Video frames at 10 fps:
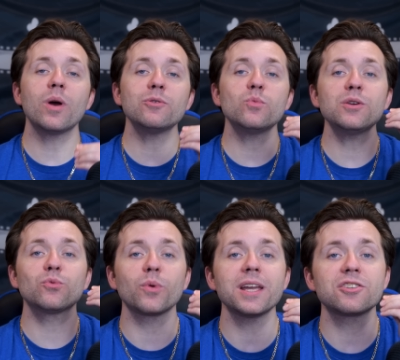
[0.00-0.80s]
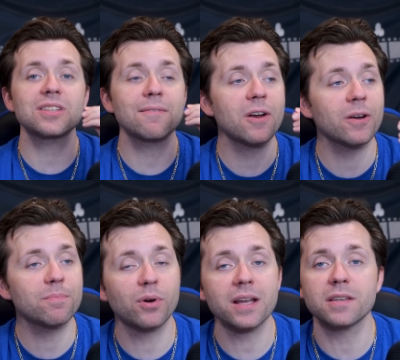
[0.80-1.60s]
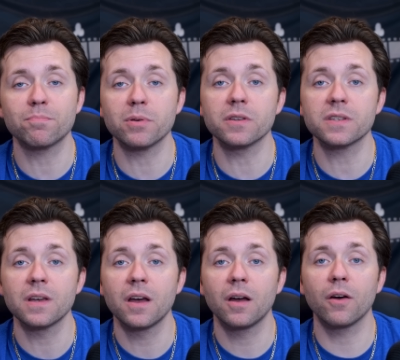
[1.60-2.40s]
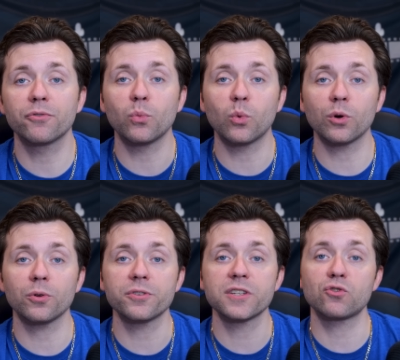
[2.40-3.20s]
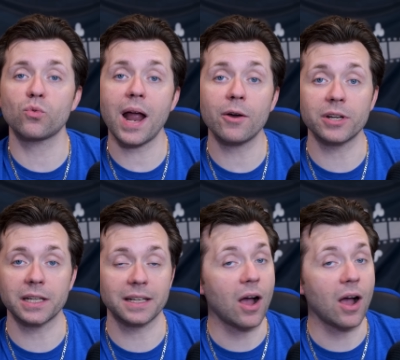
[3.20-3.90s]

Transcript: when we reach the very precipice of the world's drowning.